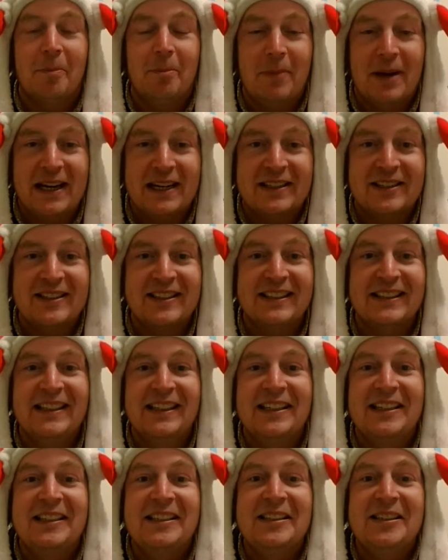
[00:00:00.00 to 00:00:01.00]
makes
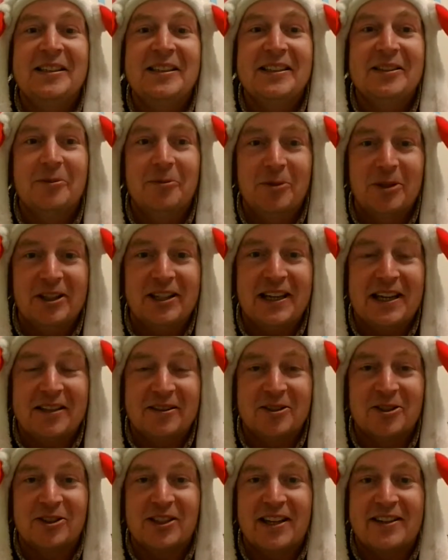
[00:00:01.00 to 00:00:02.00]
with
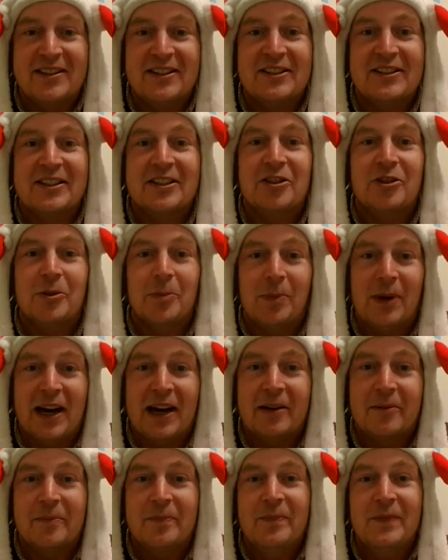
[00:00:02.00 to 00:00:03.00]
English lessons in Japan.